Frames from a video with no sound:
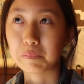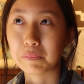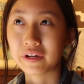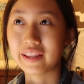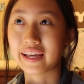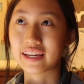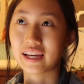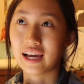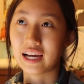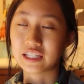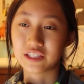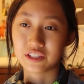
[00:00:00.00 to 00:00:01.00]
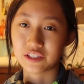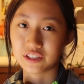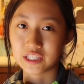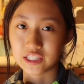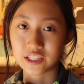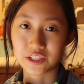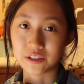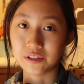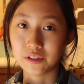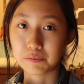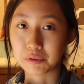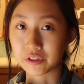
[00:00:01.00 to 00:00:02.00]
But like, as season
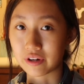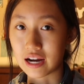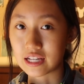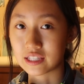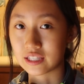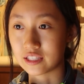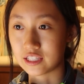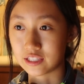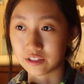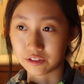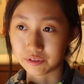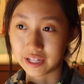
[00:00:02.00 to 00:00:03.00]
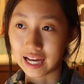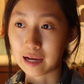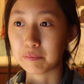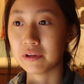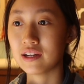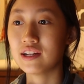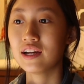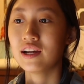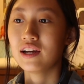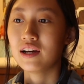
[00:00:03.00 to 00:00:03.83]
2 progressed and season 3 happened,